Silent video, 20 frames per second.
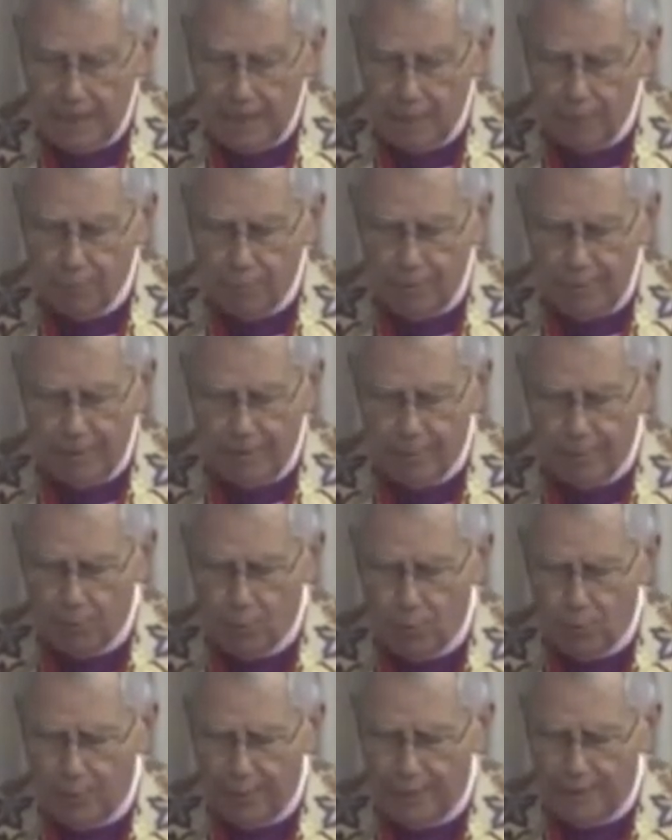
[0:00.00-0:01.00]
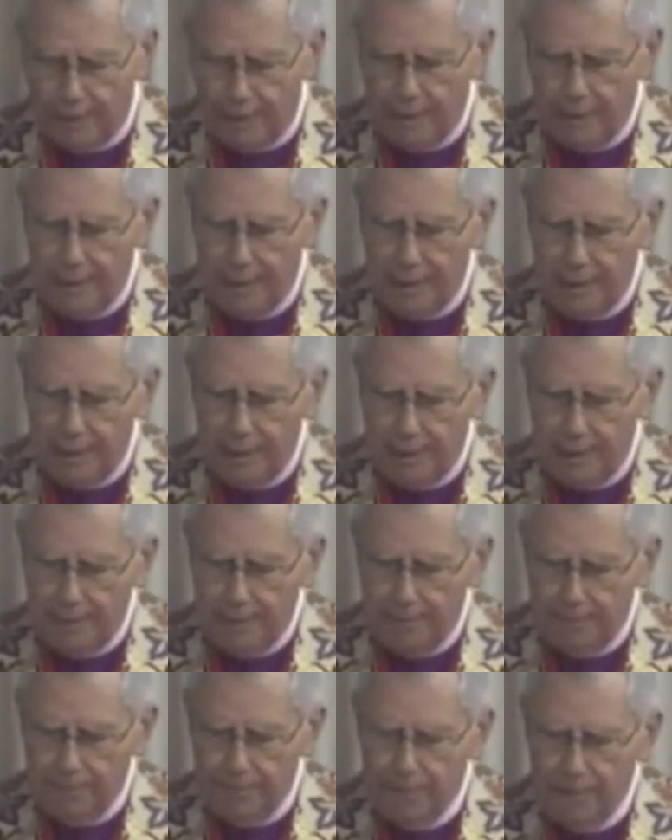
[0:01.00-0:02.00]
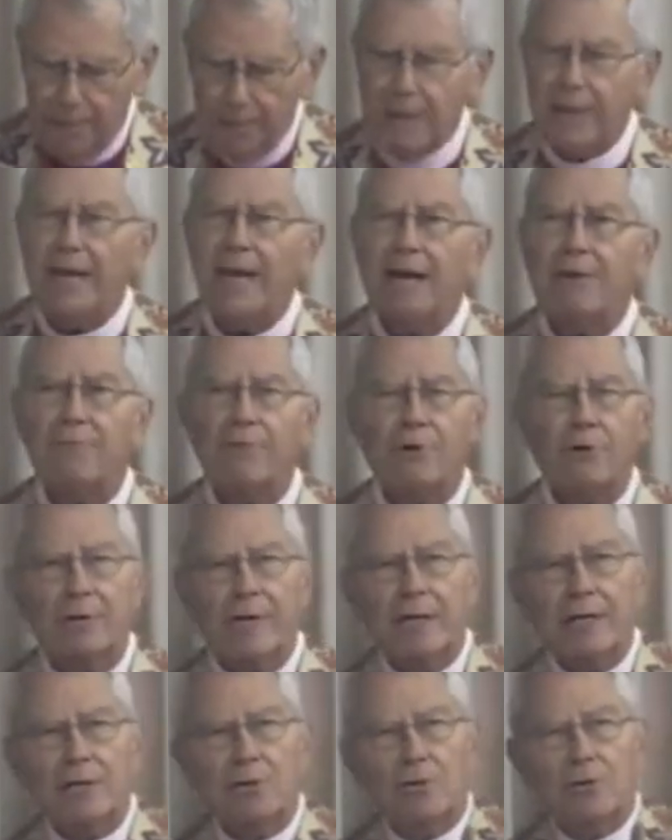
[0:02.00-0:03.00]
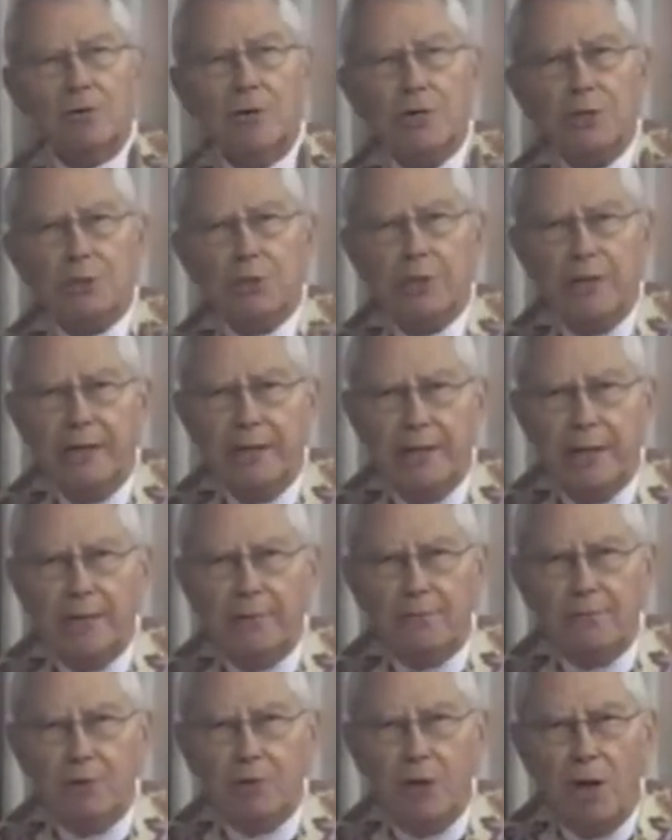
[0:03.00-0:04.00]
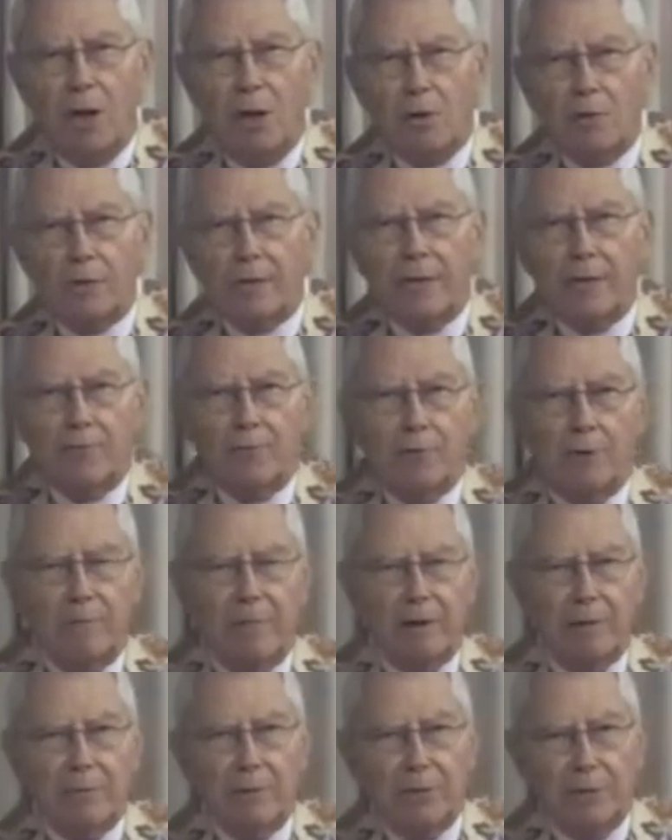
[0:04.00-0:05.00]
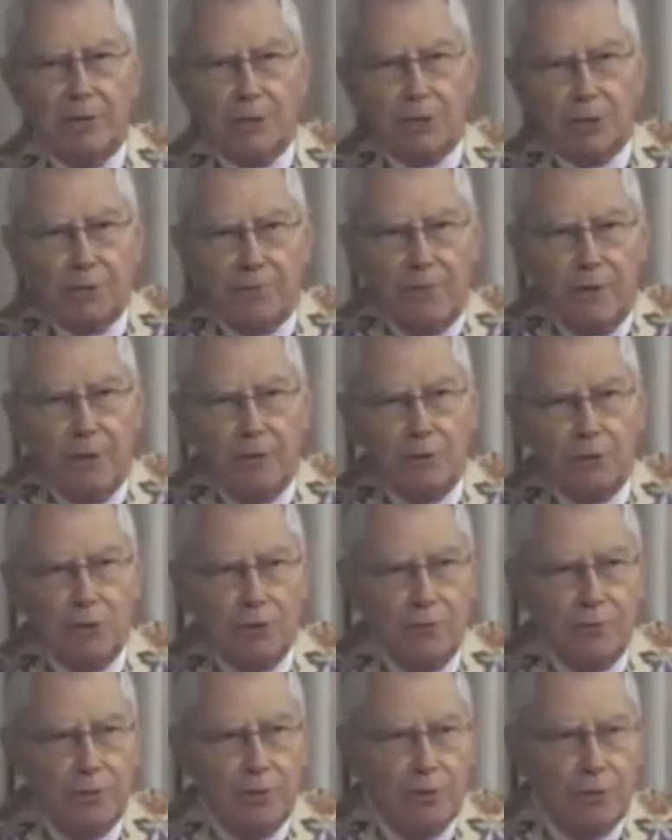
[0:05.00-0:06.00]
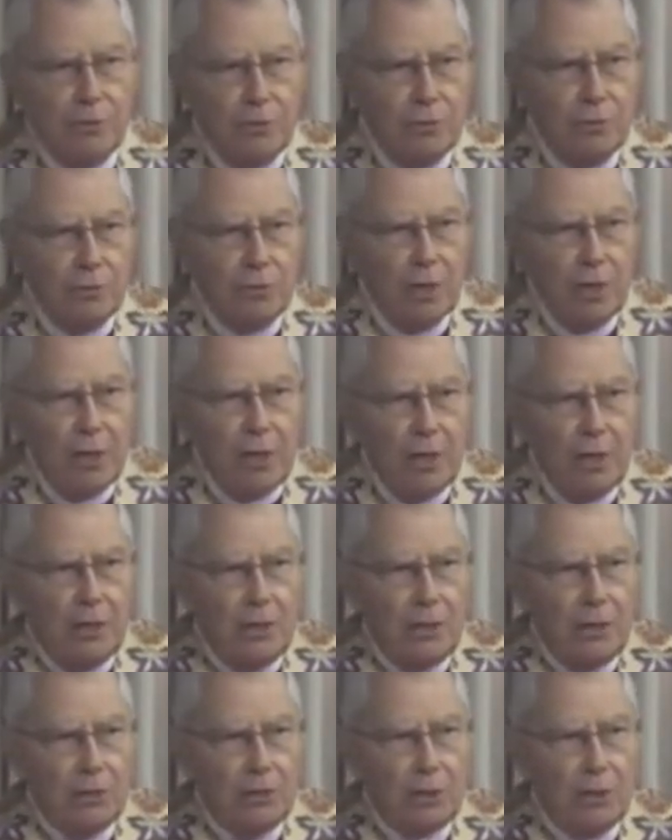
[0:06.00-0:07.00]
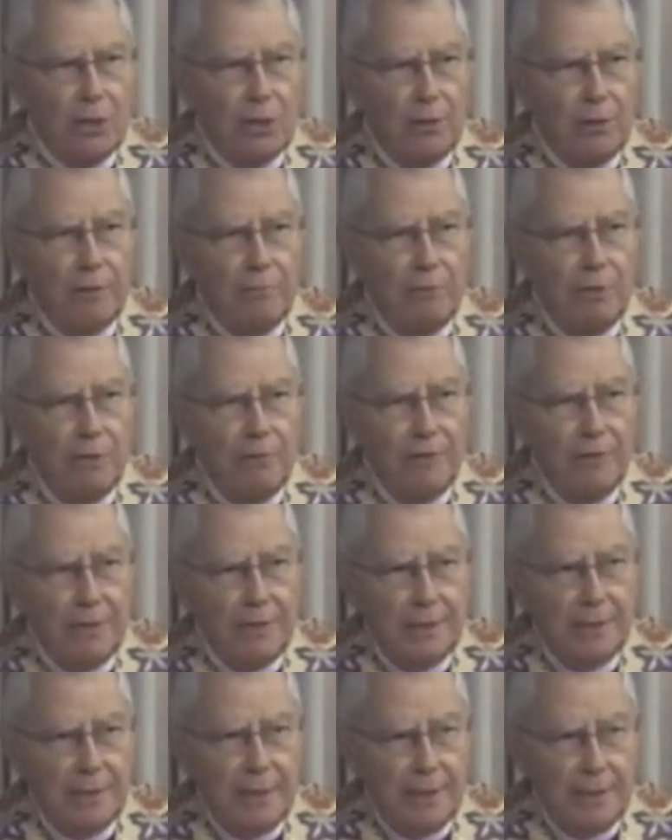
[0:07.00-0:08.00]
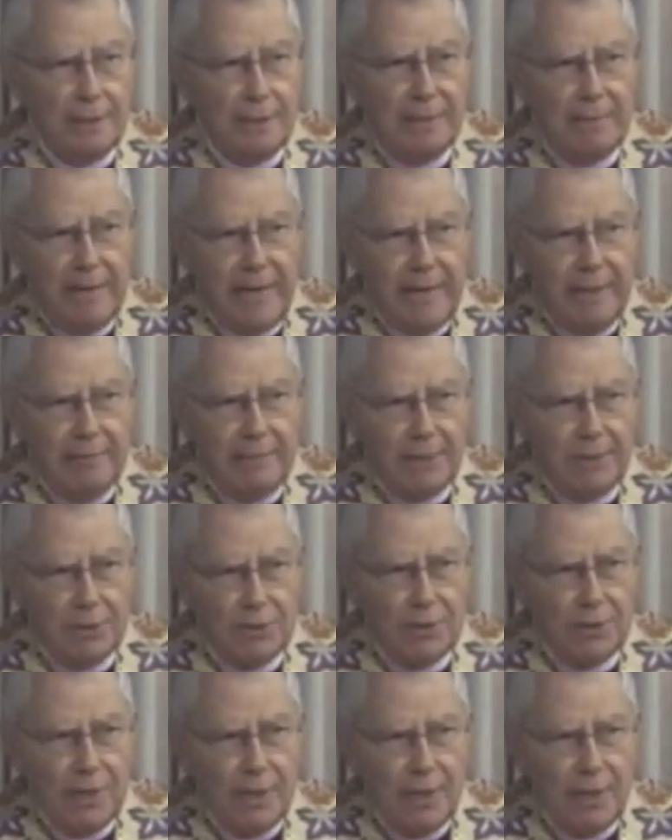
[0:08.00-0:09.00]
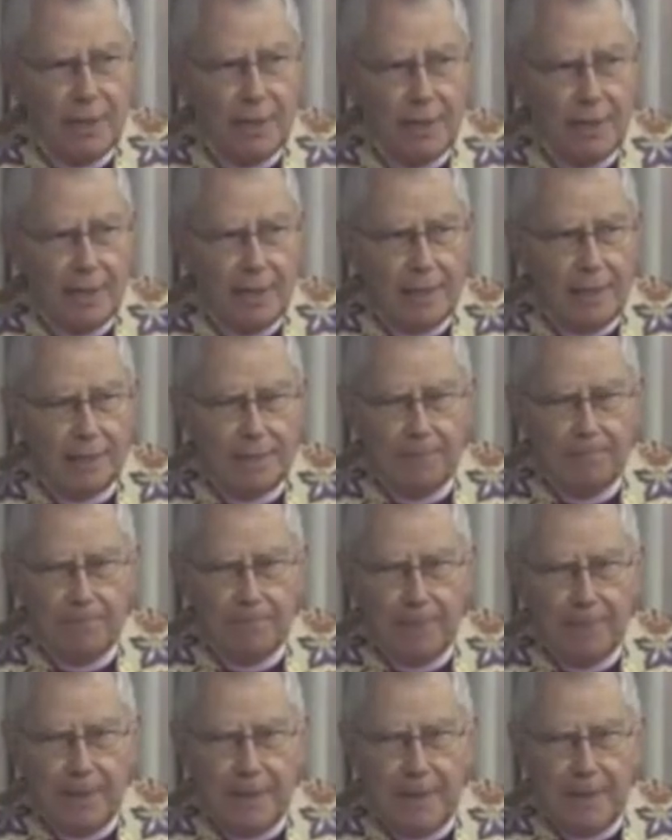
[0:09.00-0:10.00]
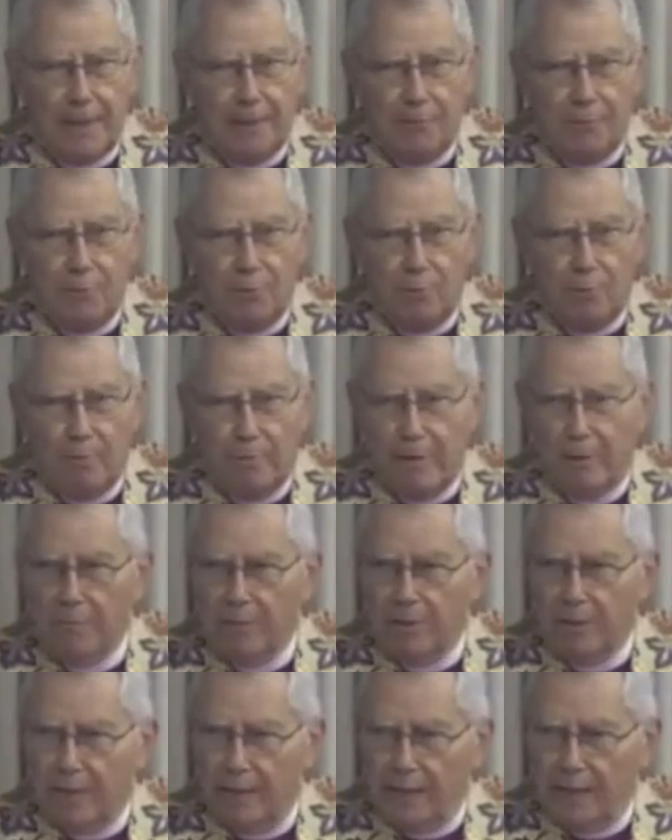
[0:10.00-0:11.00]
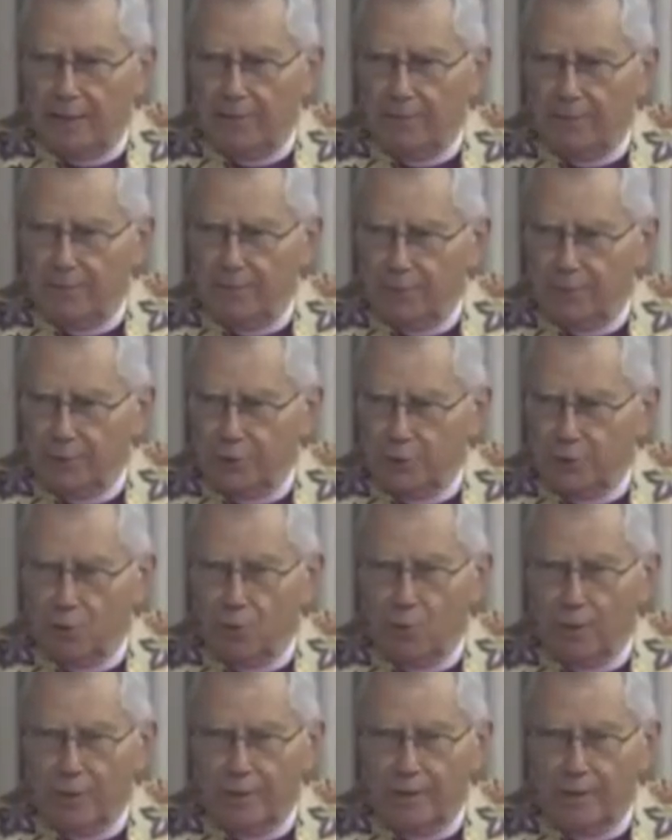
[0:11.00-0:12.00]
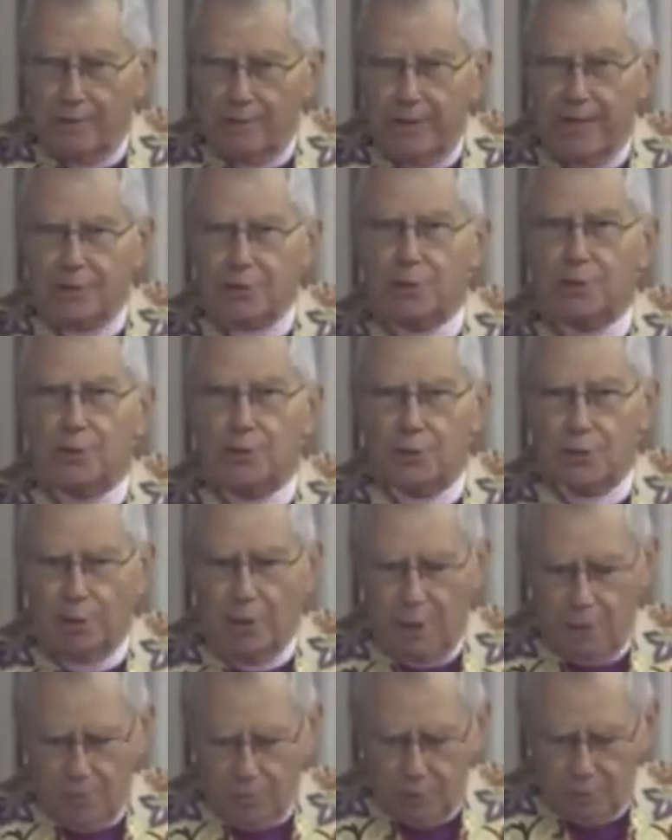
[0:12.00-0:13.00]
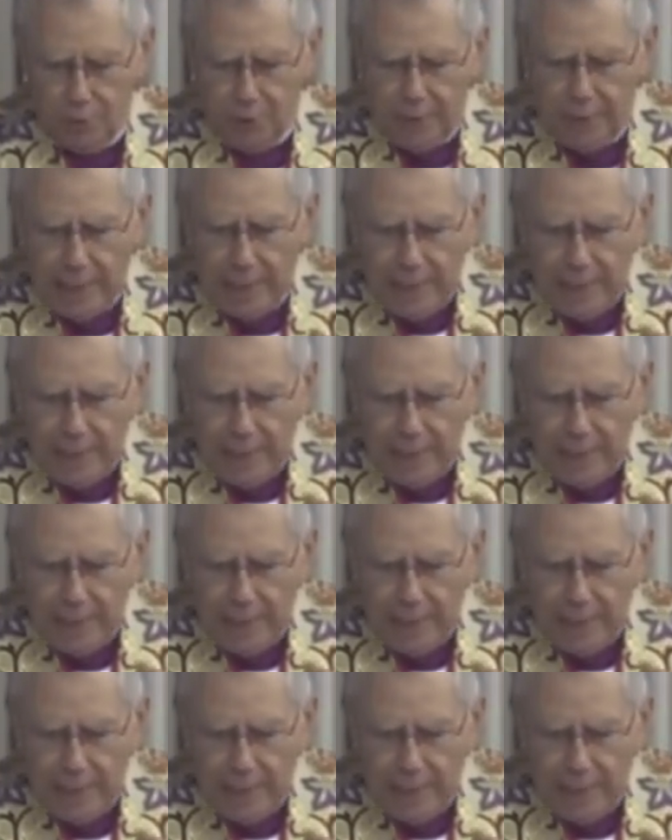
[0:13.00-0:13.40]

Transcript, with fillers: Uh, remember when the ever increasing, and y'all can remember this, those of you who saw the movie The Ten Commandments, um, and you remember how the story of Exodus goes.